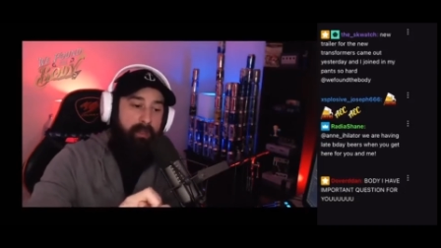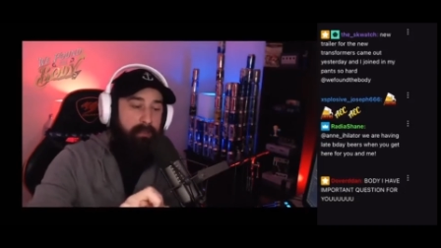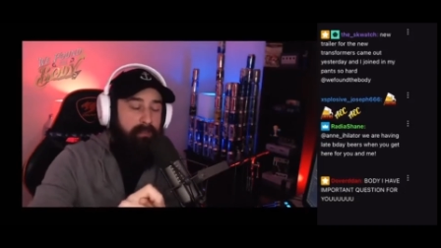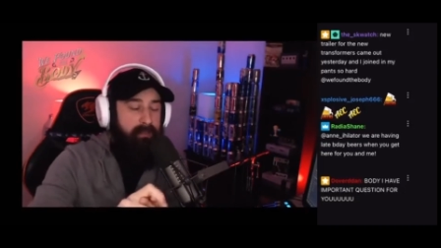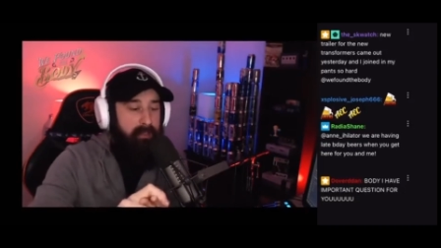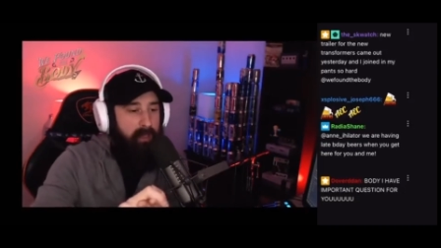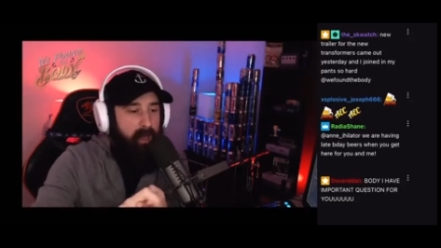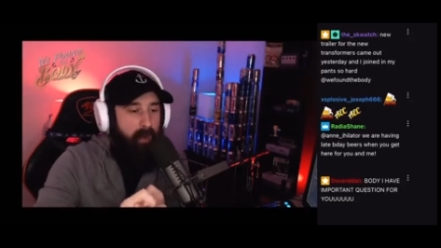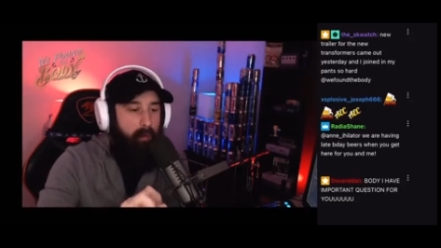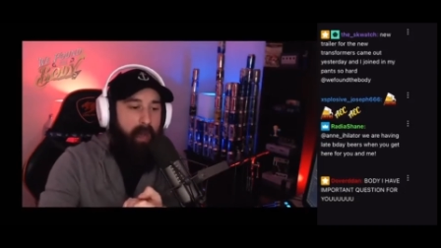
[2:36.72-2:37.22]

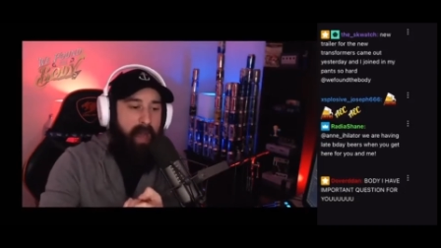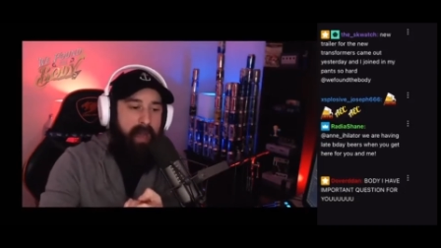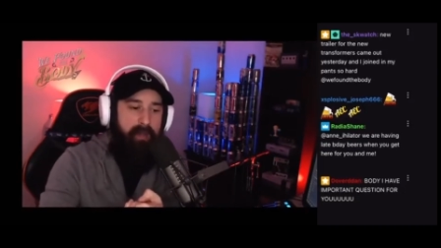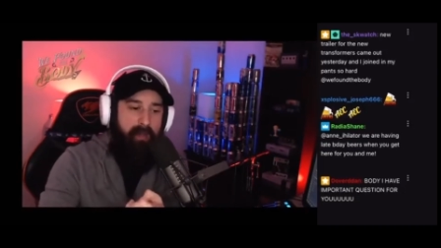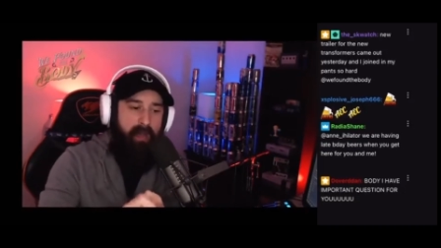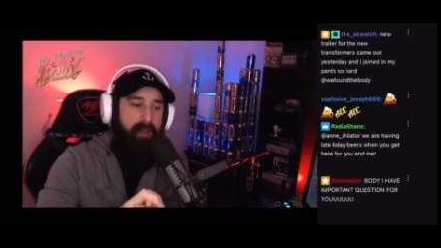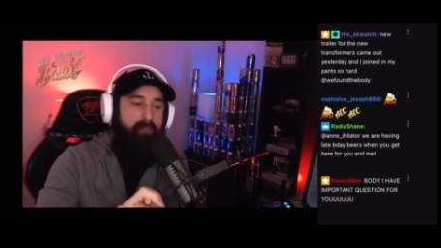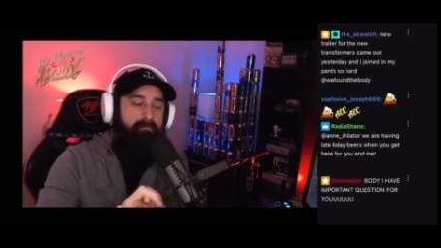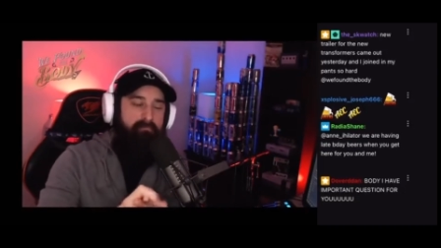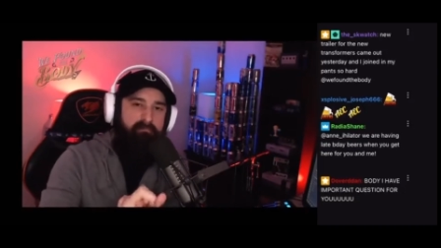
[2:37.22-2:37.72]
you know
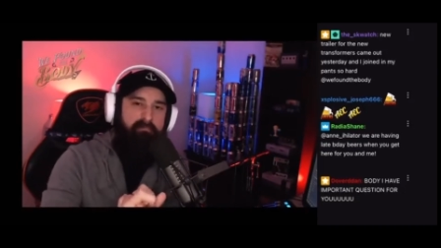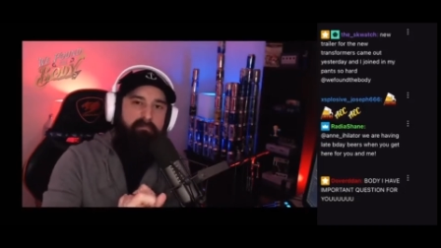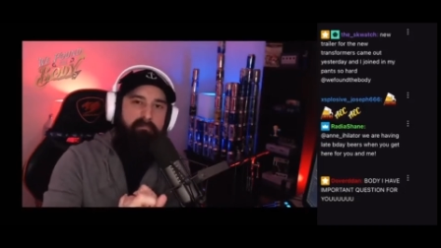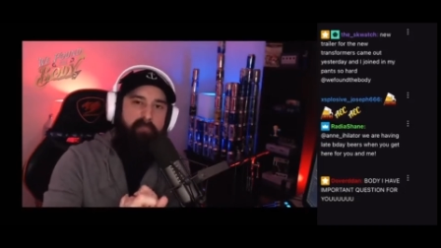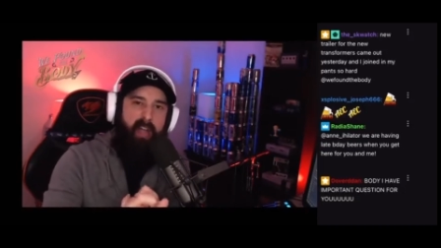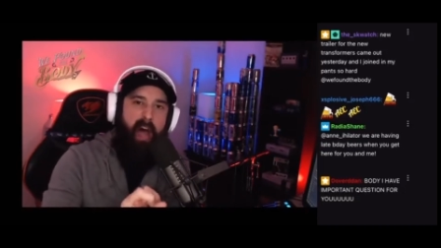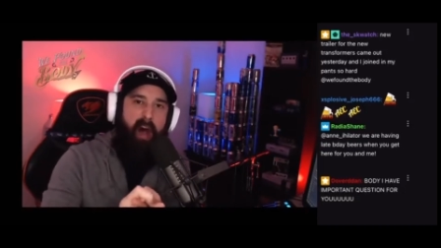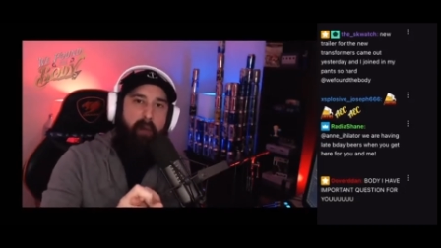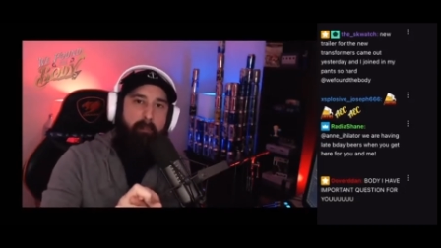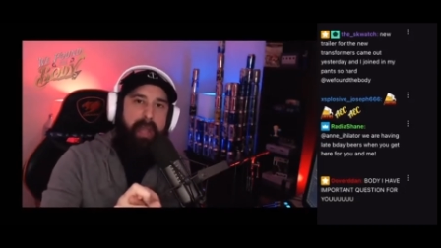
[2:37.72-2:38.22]
what?
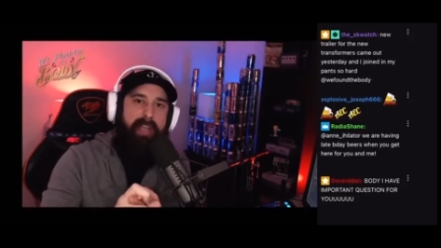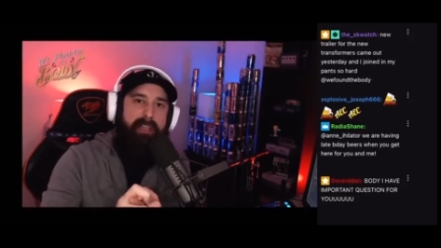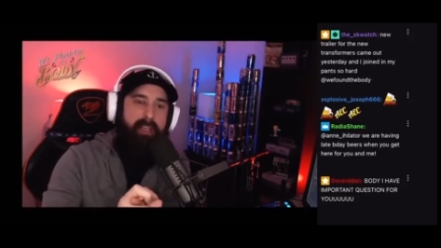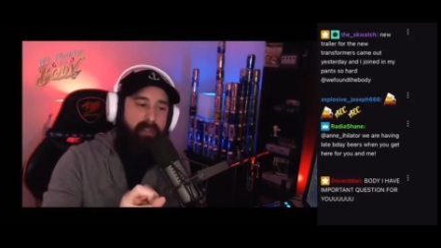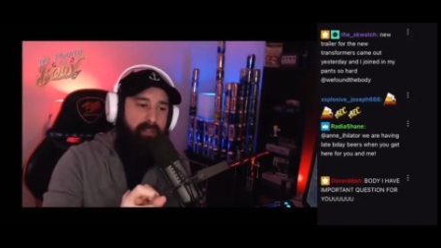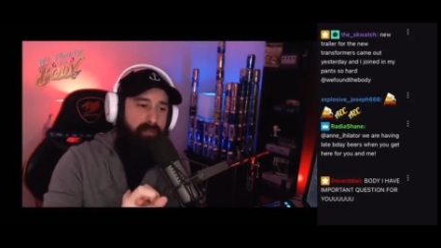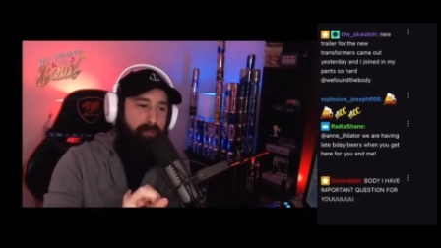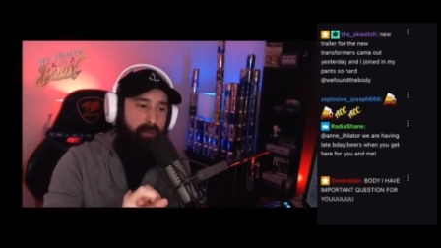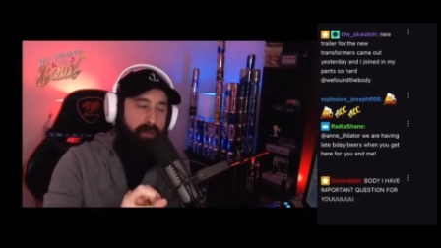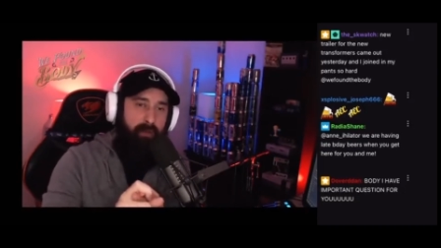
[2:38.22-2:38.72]
I'll make
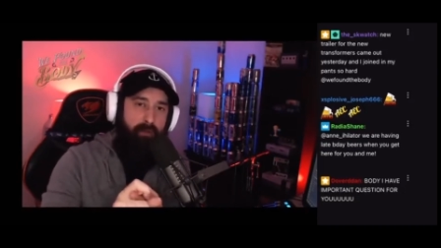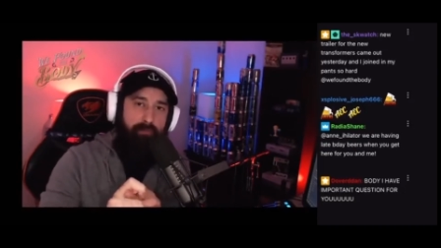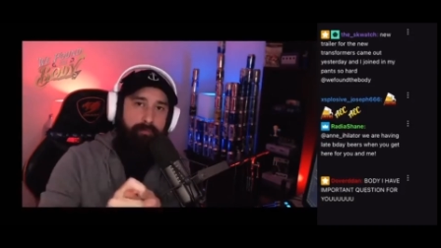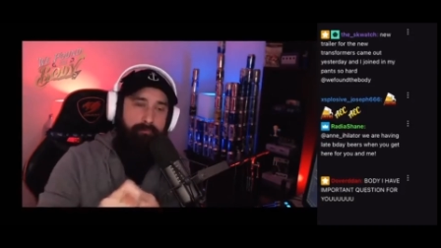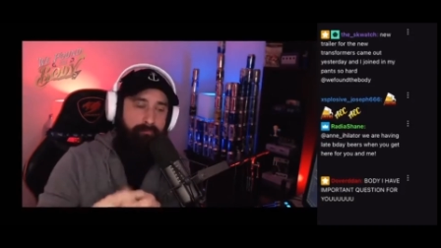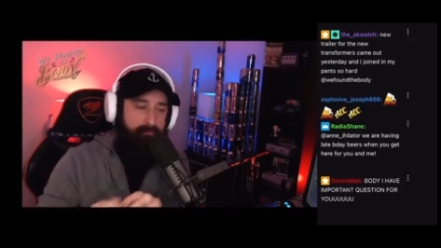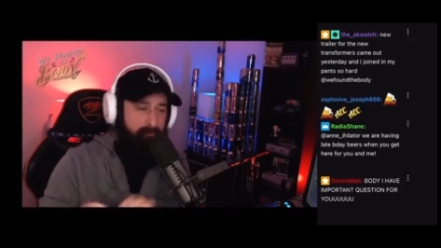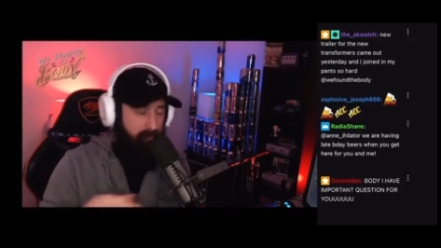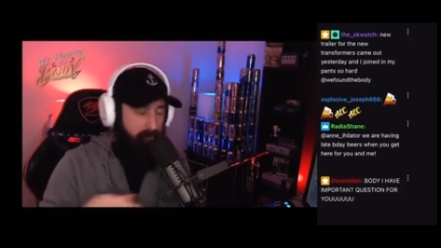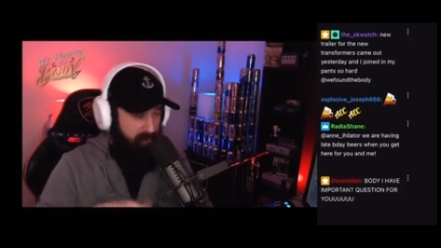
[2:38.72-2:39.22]
it through.
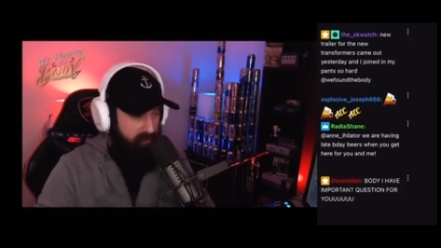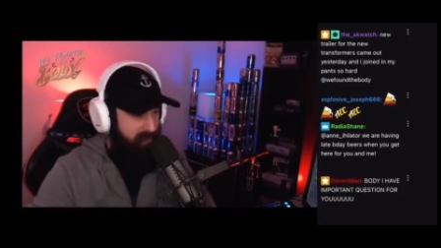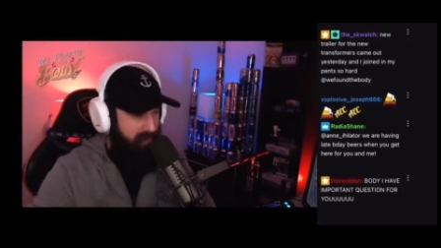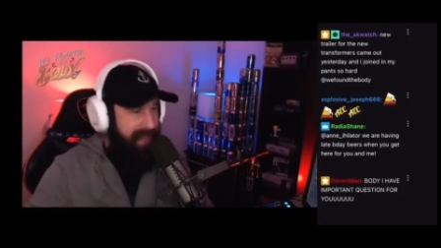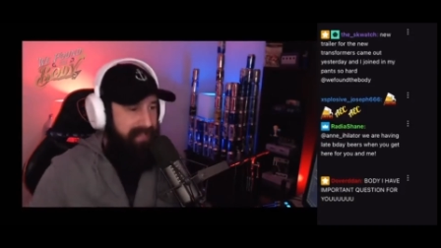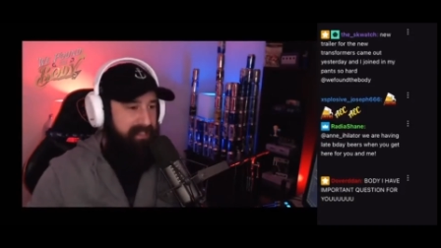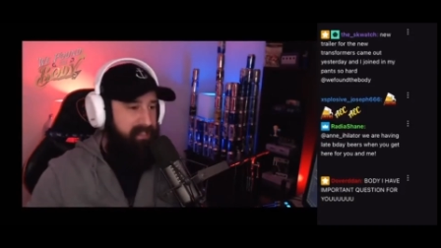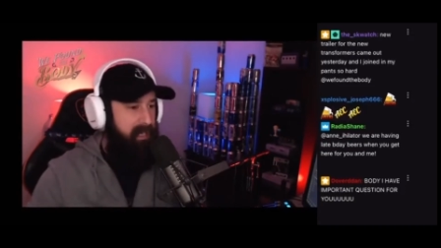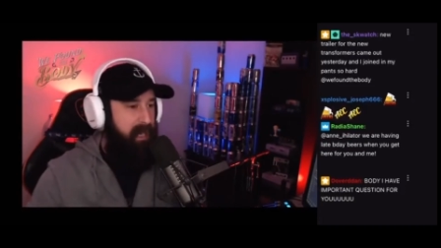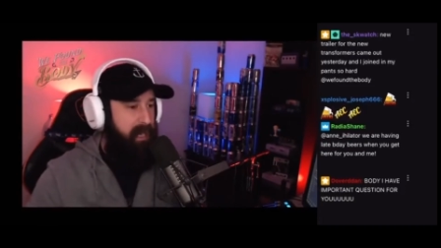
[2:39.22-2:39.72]

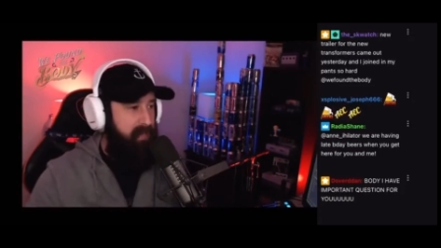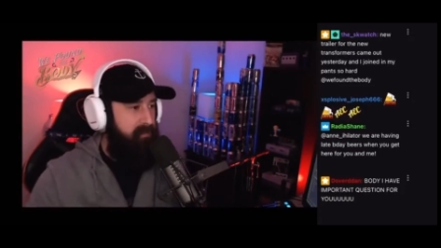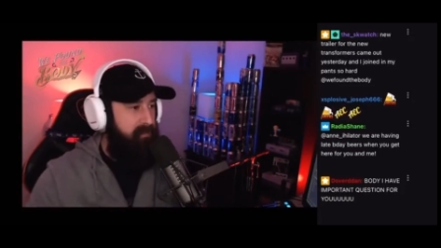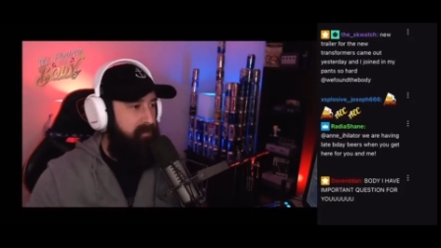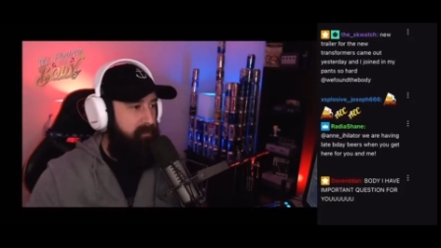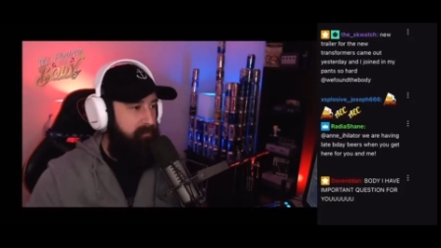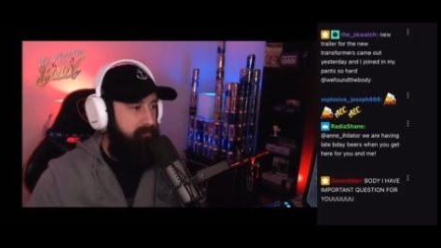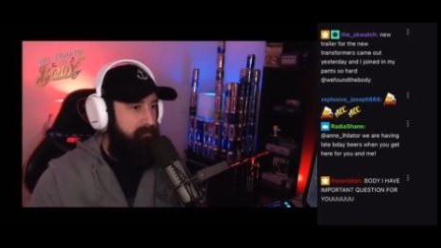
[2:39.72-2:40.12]
That's it.